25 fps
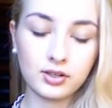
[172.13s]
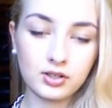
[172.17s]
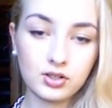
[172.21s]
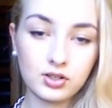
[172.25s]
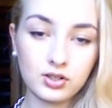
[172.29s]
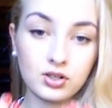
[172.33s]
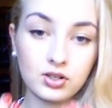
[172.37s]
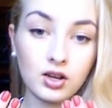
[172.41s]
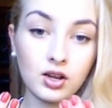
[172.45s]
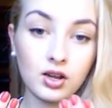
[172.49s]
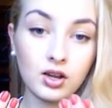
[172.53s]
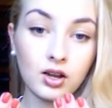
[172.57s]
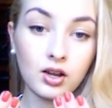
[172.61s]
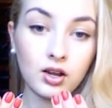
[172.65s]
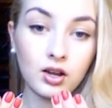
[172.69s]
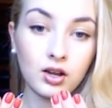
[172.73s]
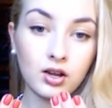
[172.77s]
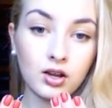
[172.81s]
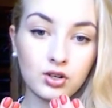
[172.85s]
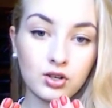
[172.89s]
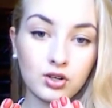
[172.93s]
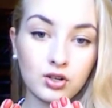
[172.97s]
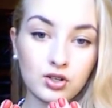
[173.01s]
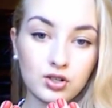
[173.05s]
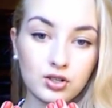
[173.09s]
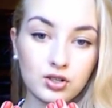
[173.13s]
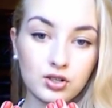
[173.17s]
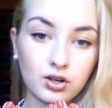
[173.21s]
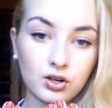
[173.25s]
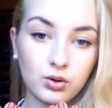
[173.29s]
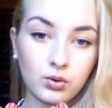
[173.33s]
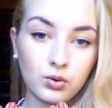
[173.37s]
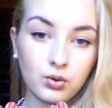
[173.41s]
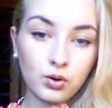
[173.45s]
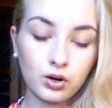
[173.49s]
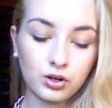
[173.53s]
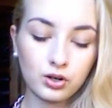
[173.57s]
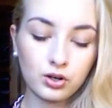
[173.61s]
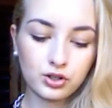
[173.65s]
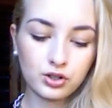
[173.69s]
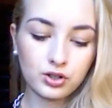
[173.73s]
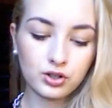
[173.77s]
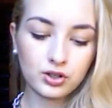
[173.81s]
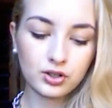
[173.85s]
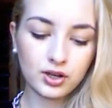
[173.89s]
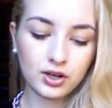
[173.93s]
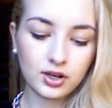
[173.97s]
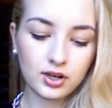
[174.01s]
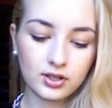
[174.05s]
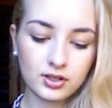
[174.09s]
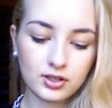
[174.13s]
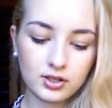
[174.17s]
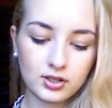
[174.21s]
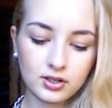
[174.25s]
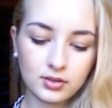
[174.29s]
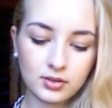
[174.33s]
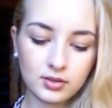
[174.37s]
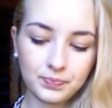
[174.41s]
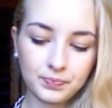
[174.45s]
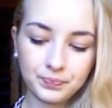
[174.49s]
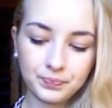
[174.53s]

it's just a gorgeous, it's